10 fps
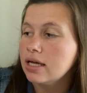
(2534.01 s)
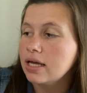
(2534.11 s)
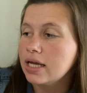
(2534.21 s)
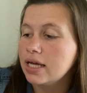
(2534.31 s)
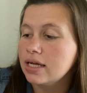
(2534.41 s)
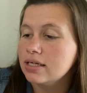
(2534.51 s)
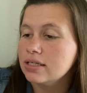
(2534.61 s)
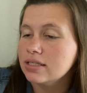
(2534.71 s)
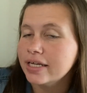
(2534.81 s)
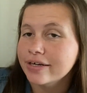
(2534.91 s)
and
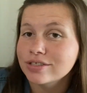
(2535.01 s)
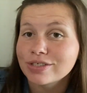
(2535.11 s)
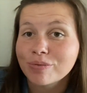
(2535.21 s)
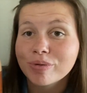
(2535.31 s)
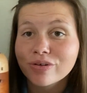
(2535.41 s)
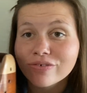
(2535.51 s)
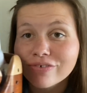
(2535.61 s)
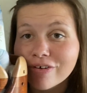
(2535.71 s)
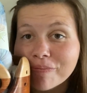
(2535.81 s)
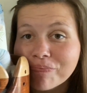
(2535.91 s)
they are so
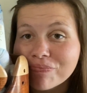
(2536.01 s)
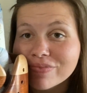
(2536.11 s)
beautiful.